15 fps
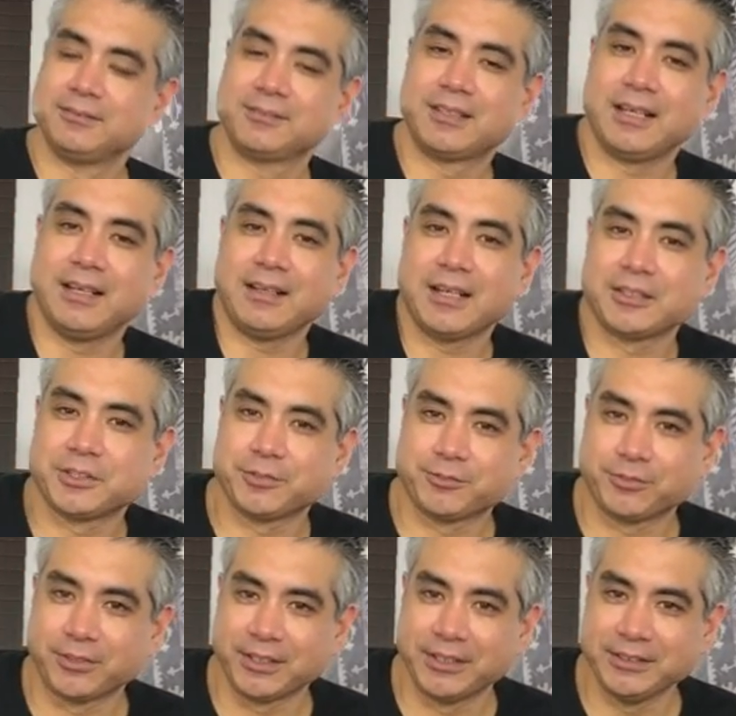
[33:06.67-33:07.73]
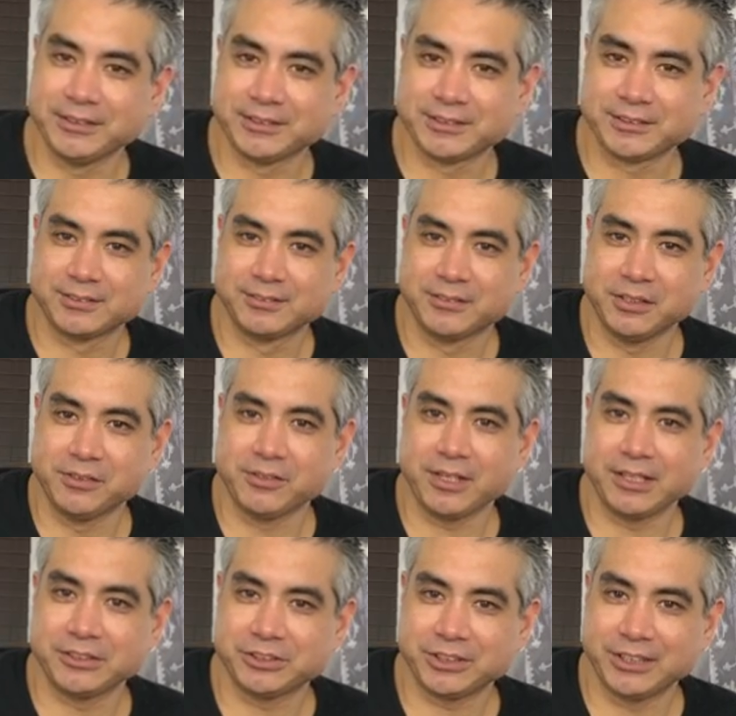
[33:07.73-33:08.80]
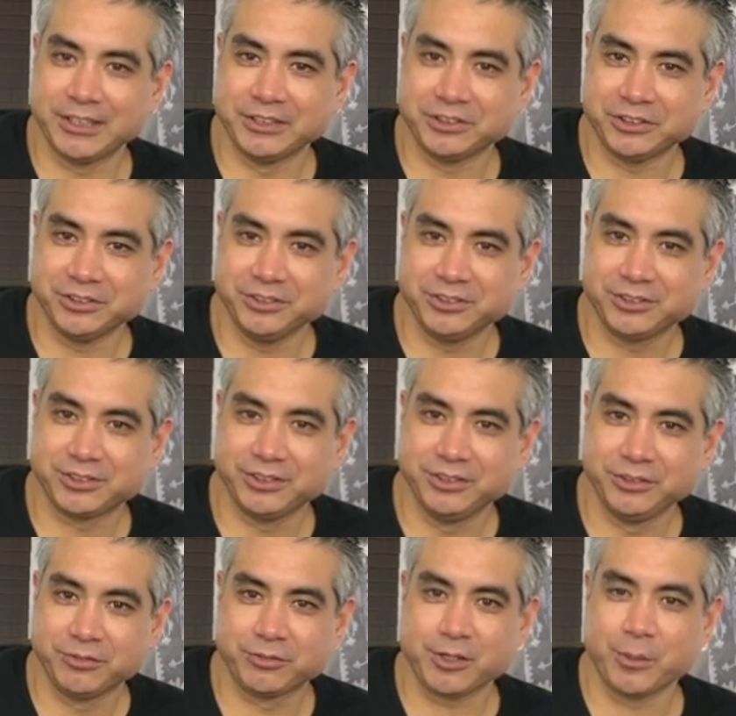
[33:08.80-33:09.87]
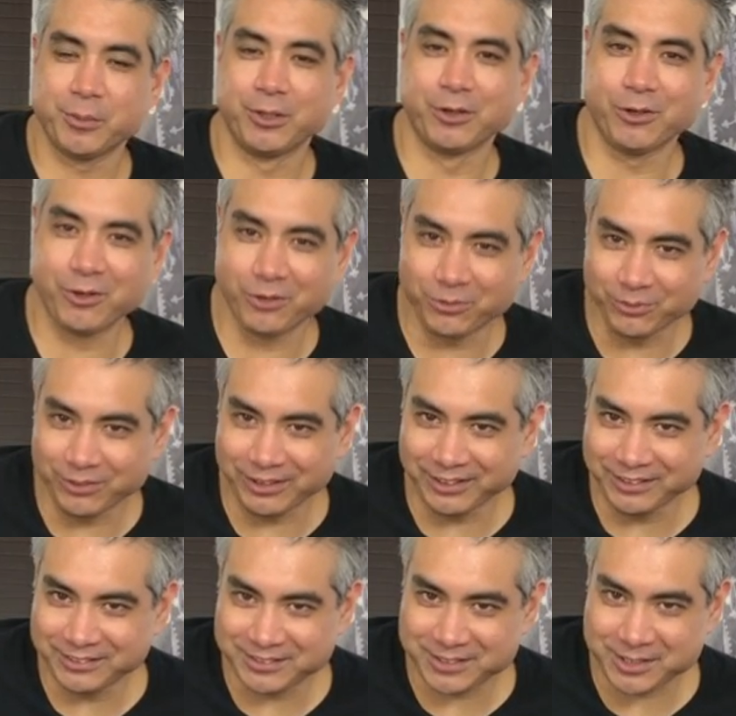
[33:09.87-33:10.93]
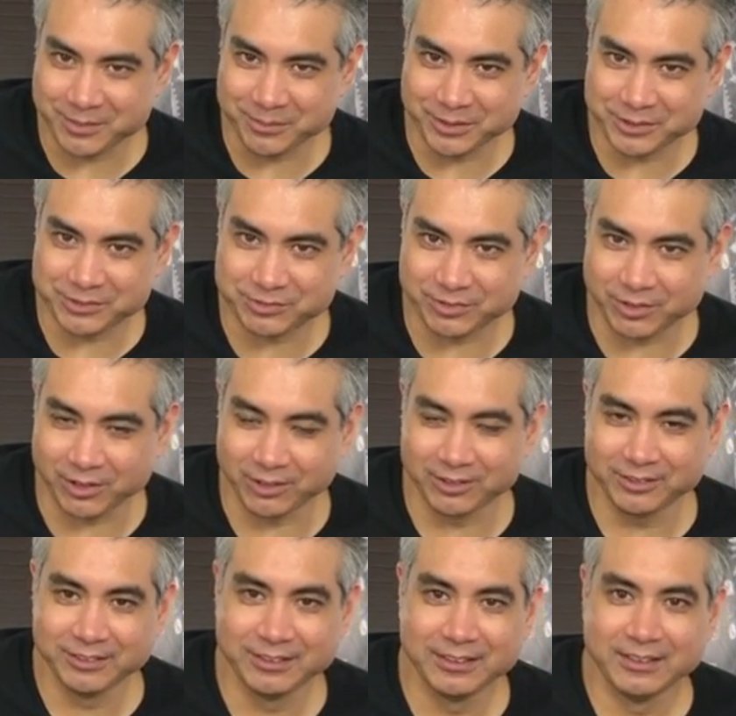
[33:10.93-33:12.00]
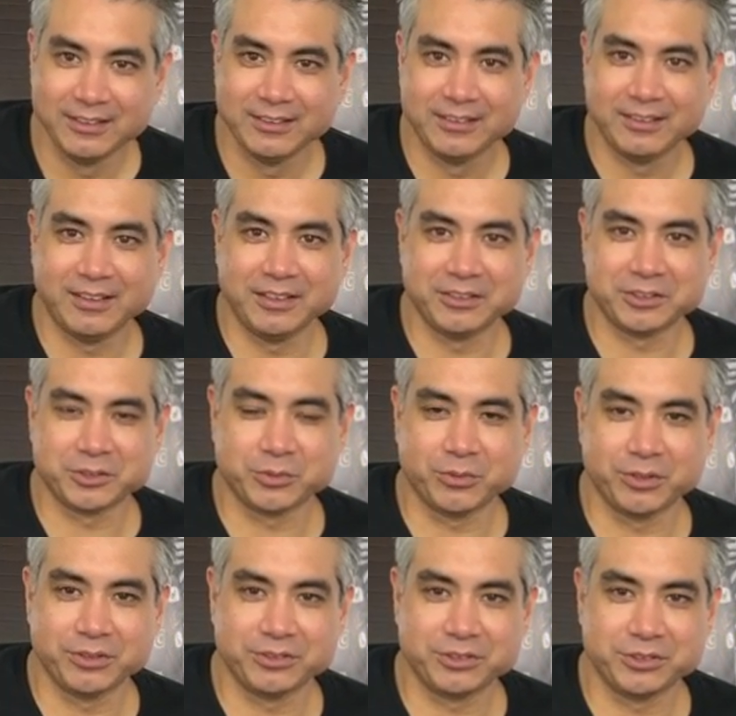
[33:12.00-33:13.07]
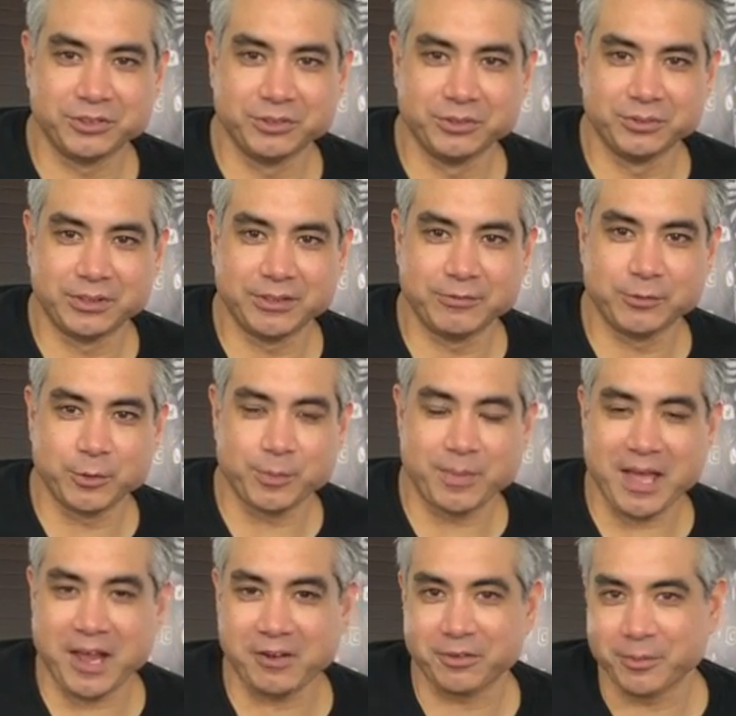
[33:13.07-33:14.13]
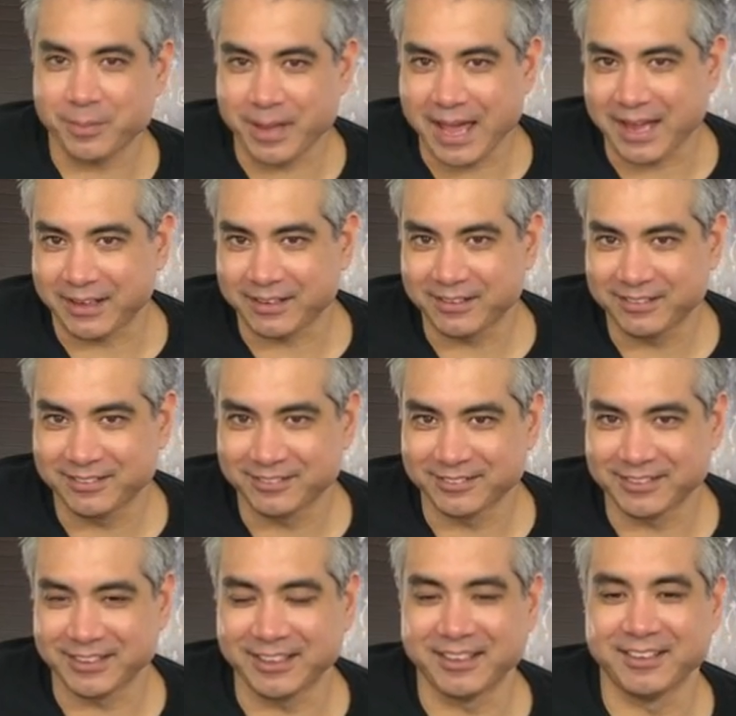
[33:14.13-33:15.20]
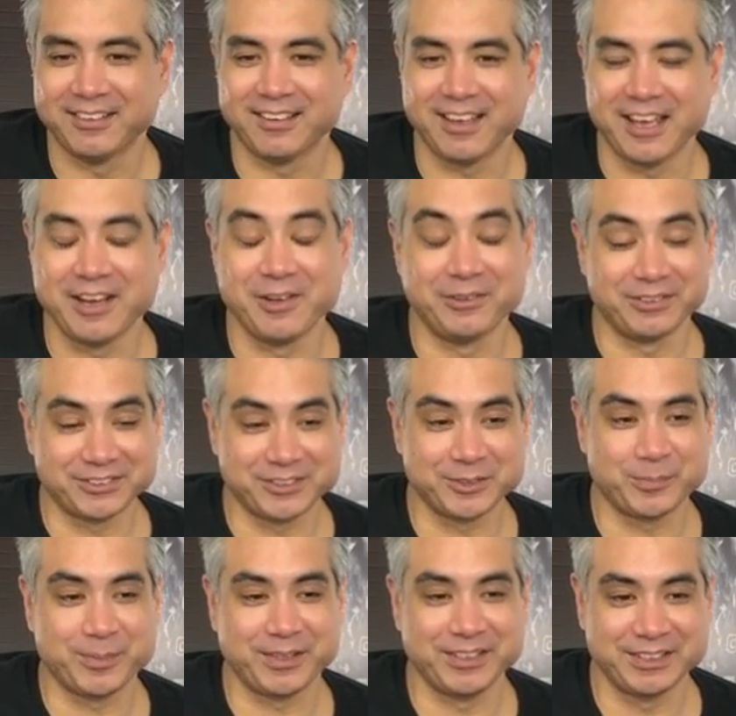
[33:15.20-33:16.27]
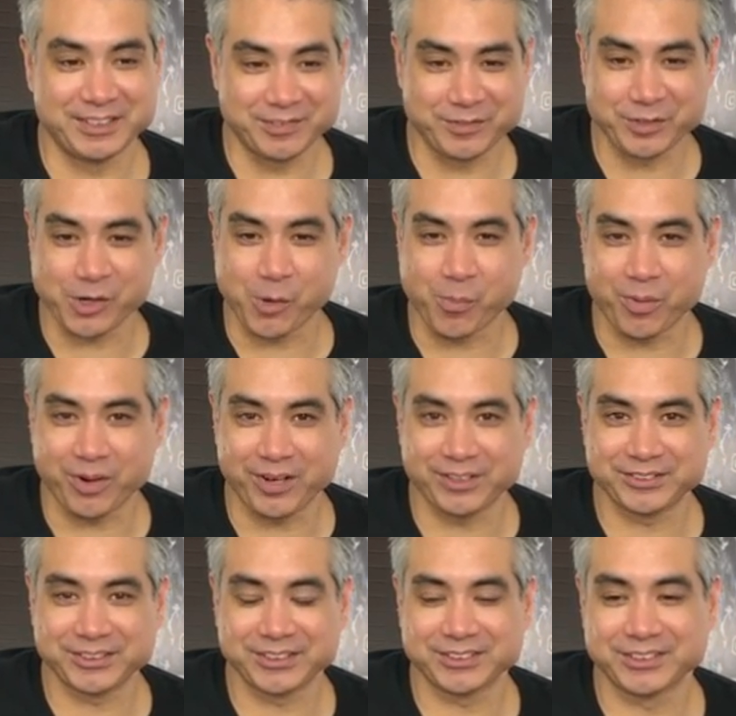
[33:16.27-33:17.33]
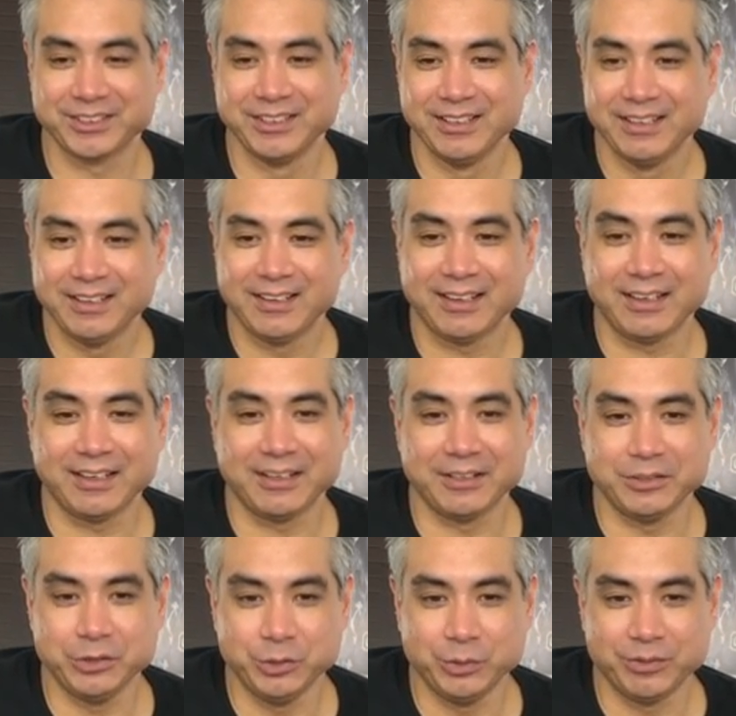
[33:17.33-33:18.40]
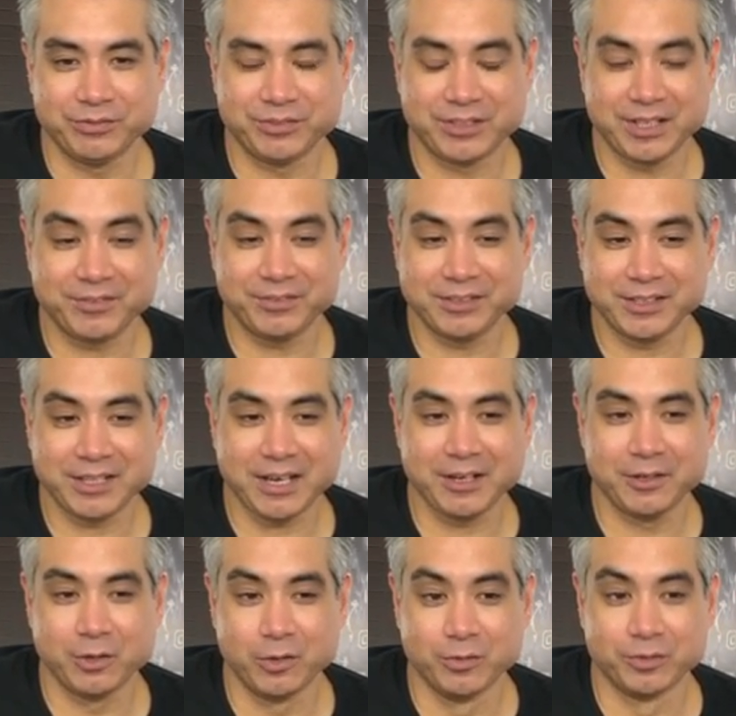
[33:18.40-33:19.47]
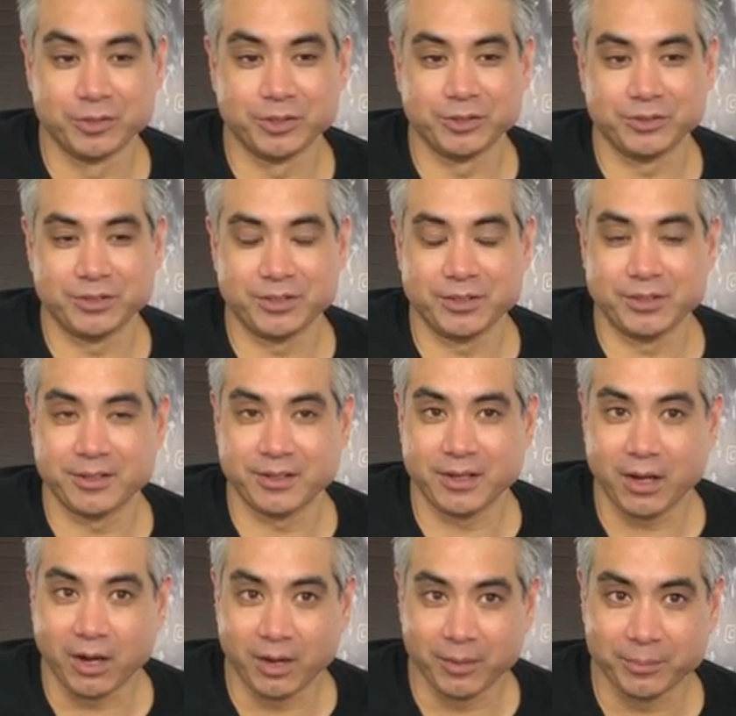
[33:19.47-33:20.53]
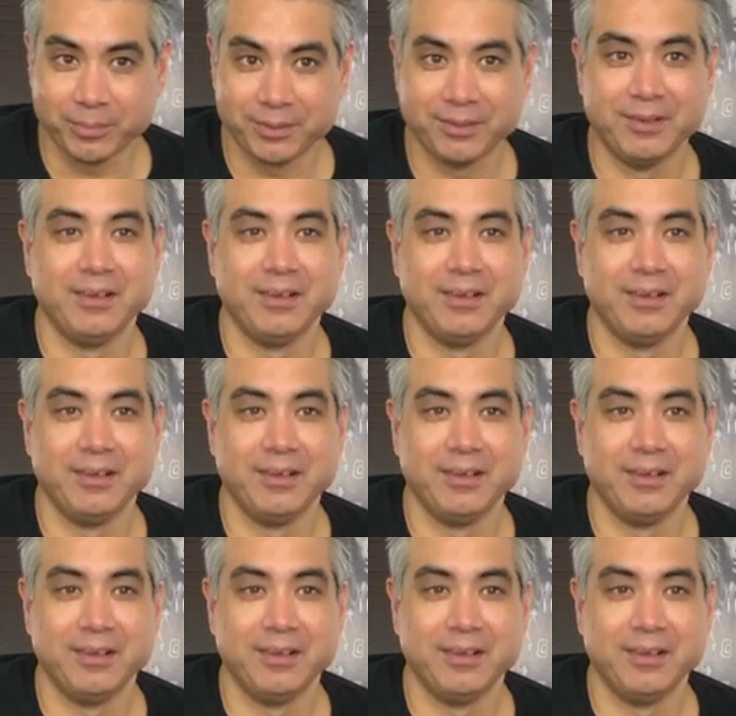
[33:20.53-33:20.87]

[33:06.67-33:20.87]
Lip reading: Okay, that's your phrase. Congratulations. You've come a long way to come this far. I just want to give you a pat on the back. Okay, I know this has been a difficult process and you have definitely gotten over the hump,